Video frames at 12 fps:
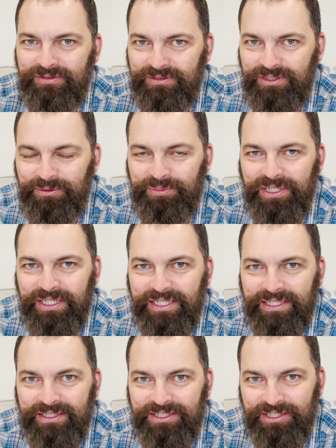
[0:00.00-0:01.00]
You break
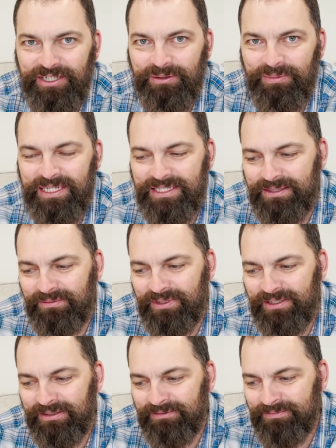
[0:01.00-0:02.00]
it, you got to buy
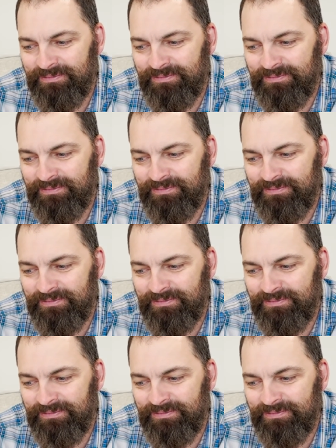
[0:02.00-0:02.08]
something.